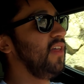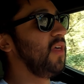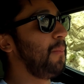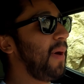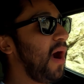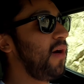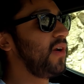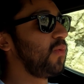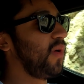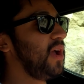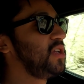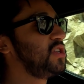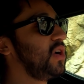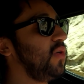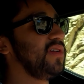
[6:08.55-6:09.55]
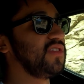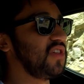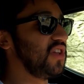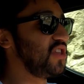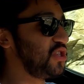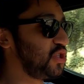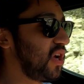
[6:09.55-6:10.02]
The power to ratio is
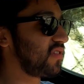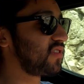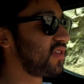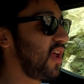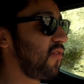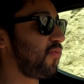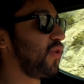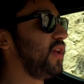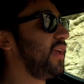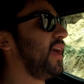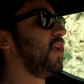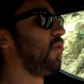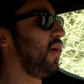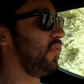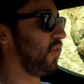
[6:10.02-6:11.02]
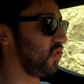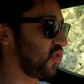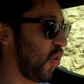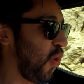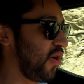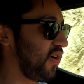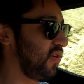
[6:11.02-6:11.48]
just enough for you to get around those
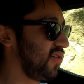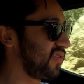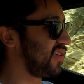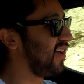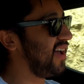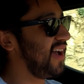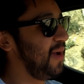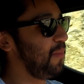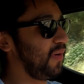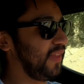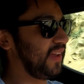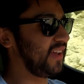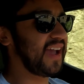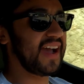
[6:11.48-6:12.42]
corners, but like